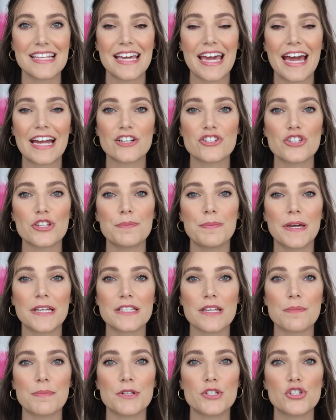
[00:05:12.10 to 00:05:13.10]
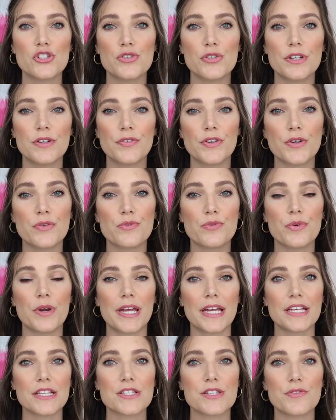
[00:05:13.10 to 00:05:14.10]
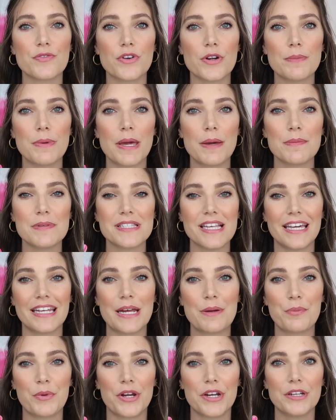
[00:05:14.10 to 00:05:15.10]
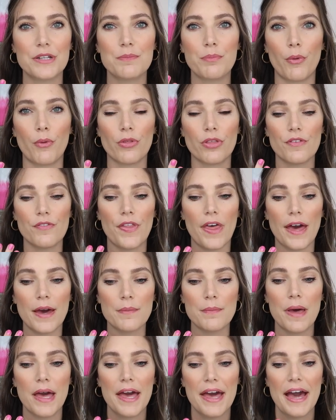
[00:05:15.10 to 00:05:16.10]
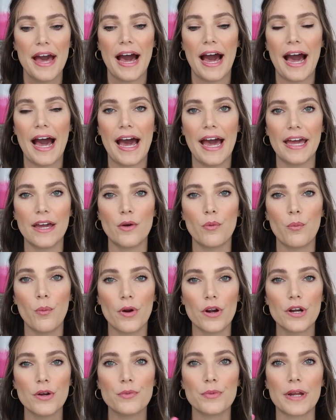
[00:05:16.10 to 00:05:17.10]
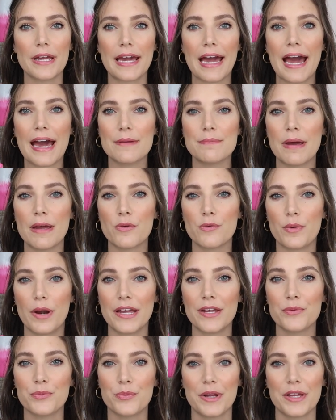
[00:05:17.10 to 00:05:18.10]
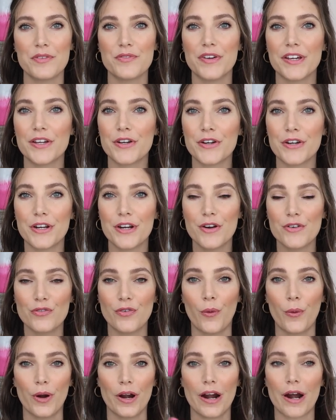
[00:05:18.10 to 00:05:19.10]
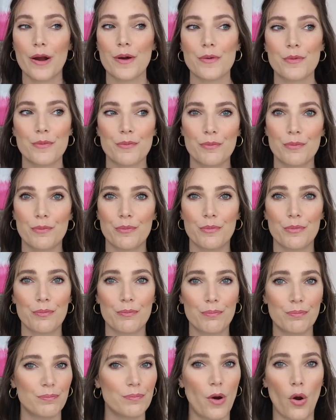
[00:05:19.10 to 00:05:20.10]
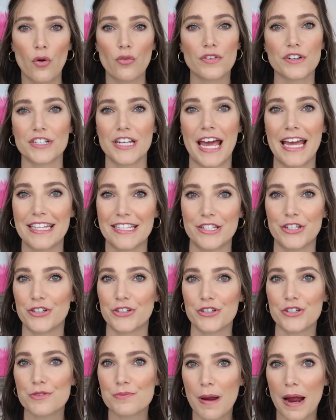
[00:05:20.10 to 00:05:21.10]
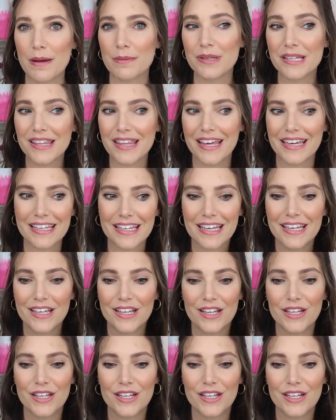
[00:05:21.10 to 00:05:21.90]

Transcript: I actually picked up two different rings from Amazon. I'm wearing both of them. I wore a ring on my right ring finger for over 10 years, probably like,